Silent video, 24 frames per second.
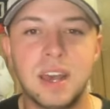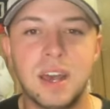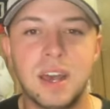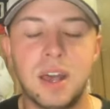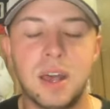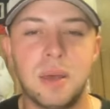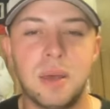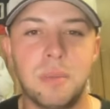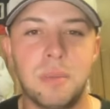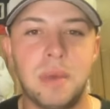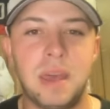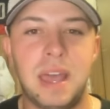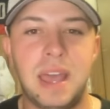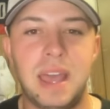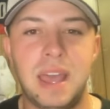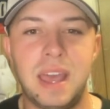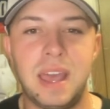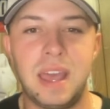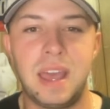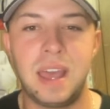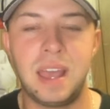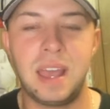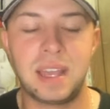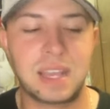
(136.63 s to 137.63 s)
Um,
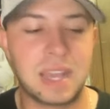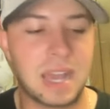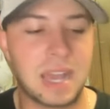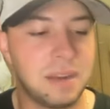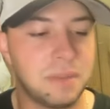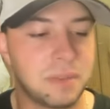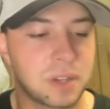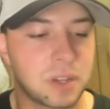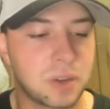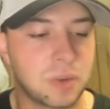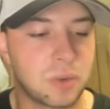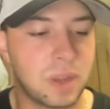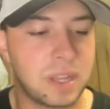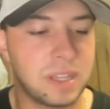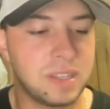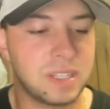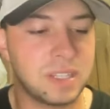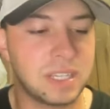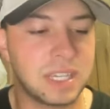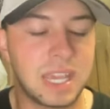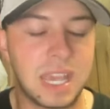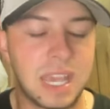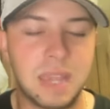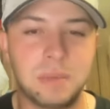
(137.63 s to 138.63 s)
kind of a
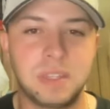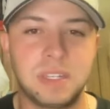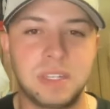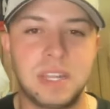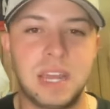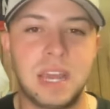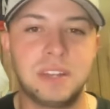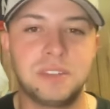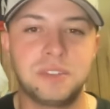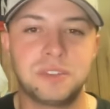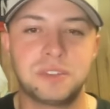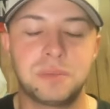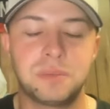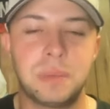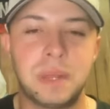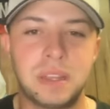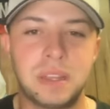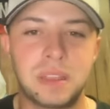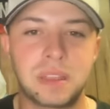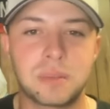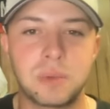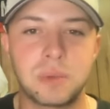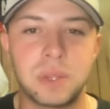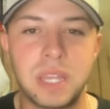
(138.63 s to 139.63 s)
crazy game. The Dodgers
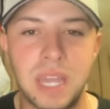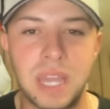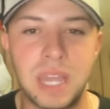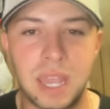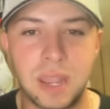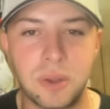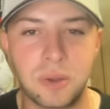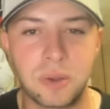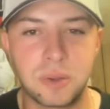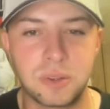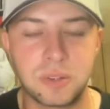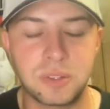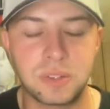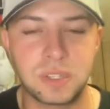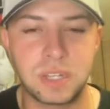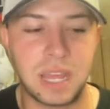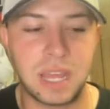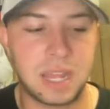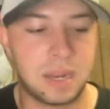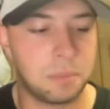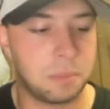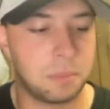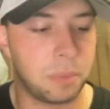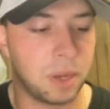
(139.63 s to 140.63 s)
made three errors and
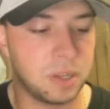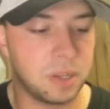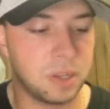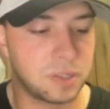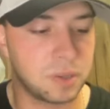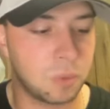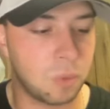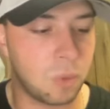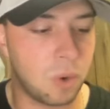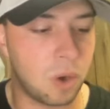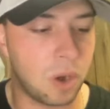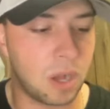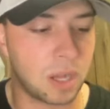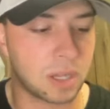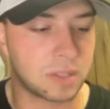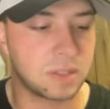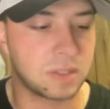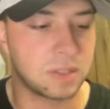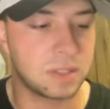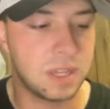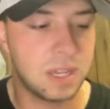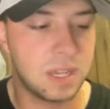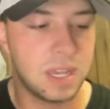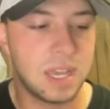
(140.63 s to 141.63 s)
had a bunch of
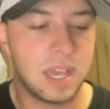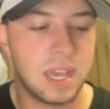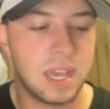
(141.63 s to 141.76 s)
walks.